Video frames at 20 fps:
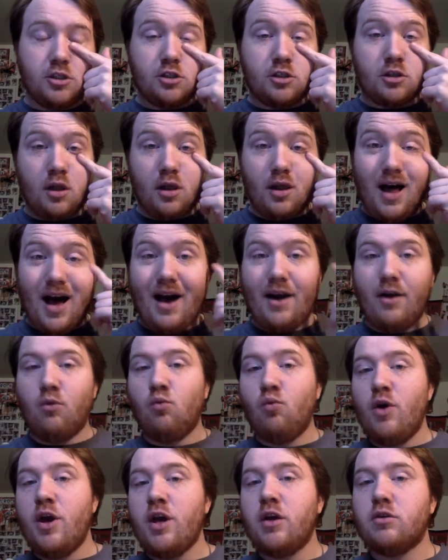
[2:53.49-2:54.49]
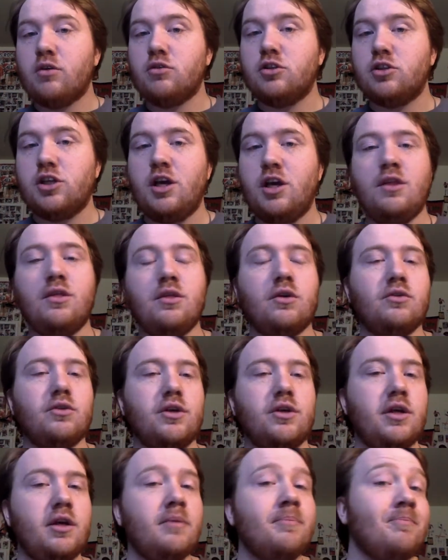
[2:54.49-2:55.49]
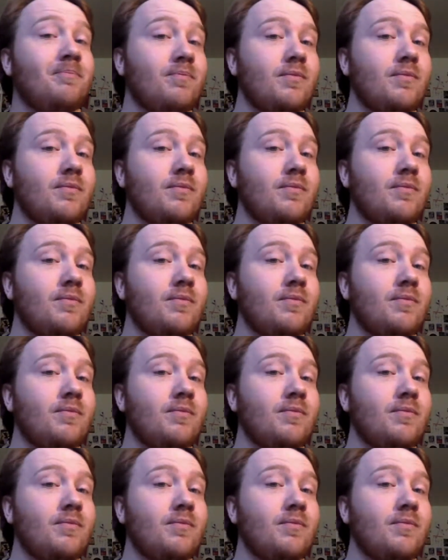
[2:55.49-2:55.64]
there's a lot of wingers in the league